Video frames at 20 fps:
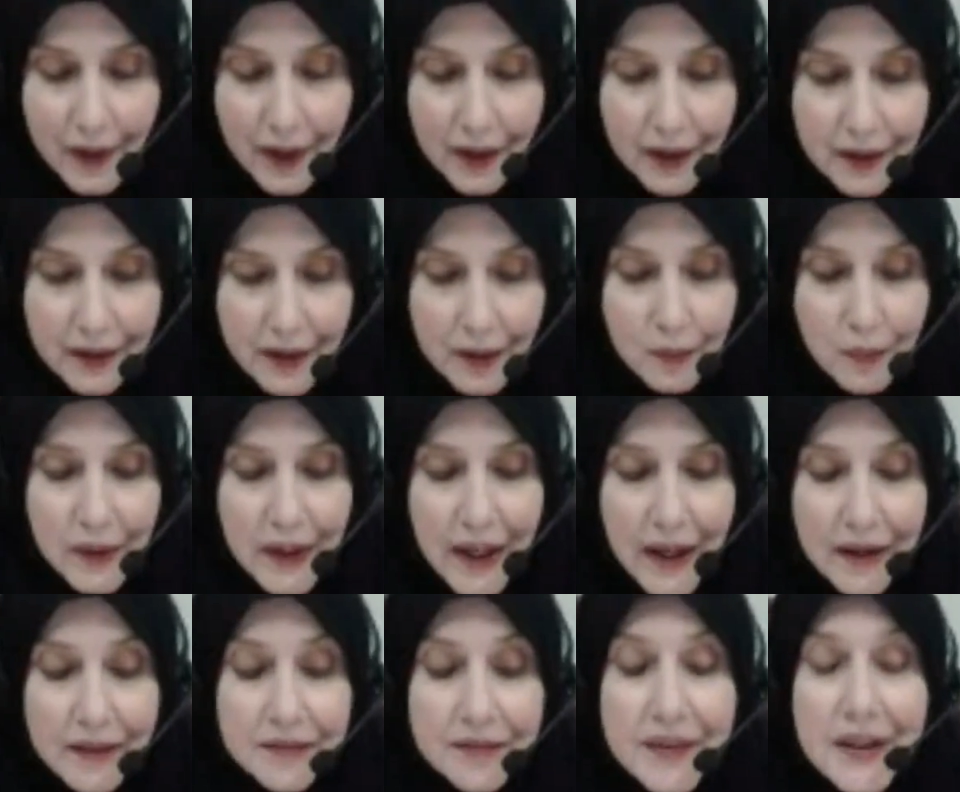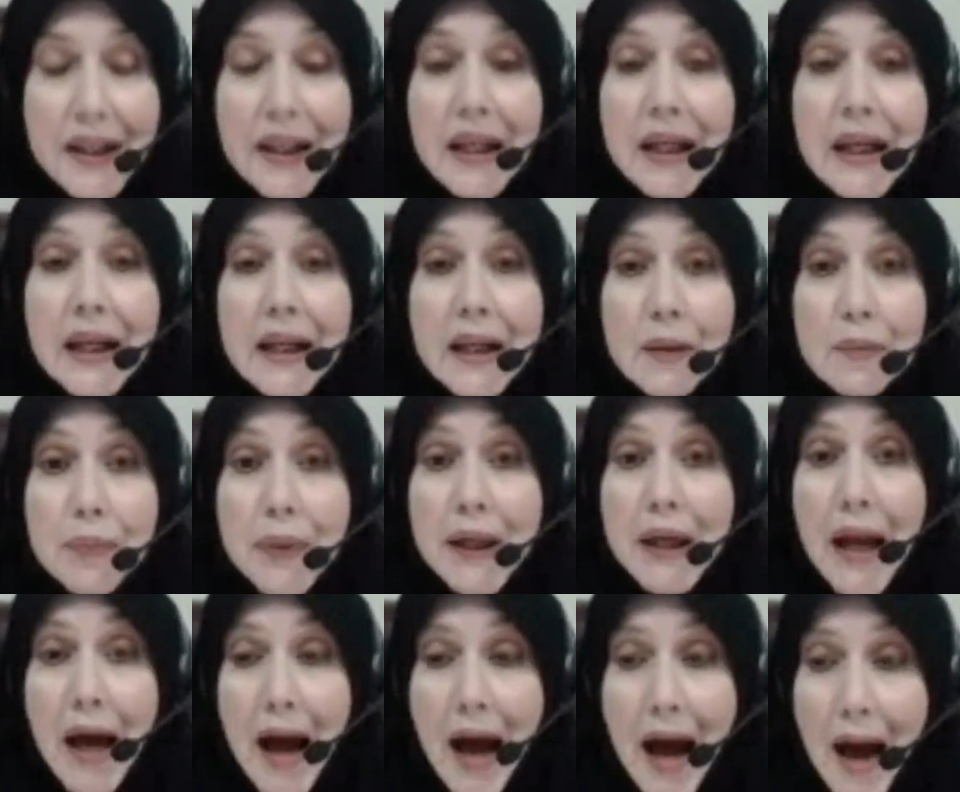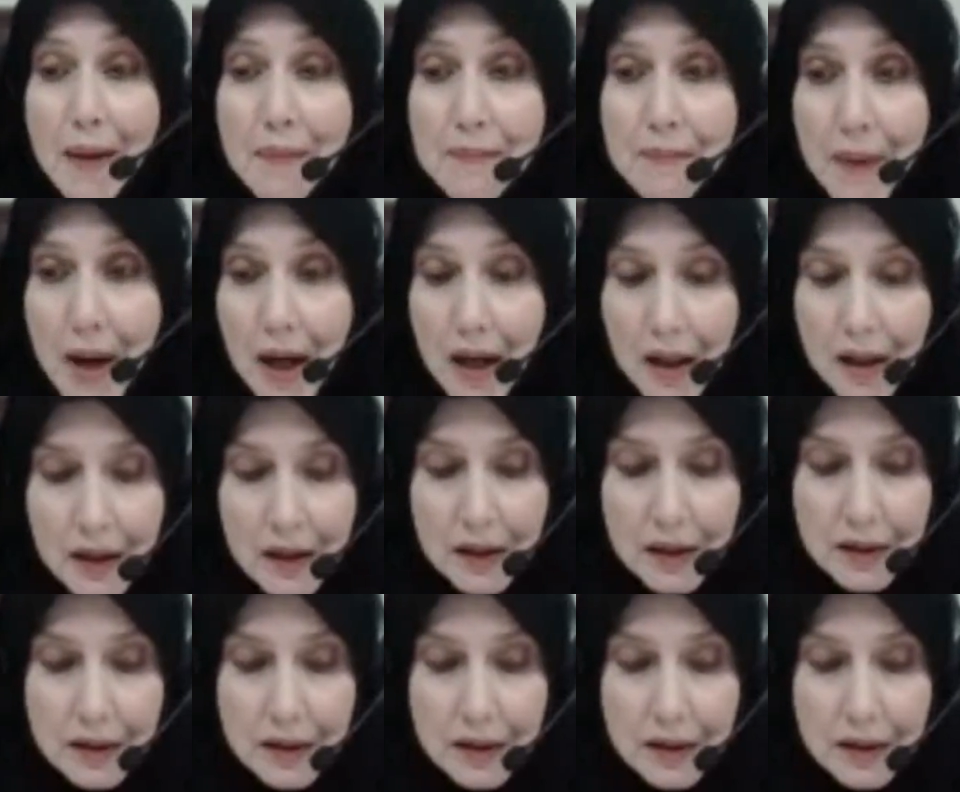Okay, then we have Ibn Amma.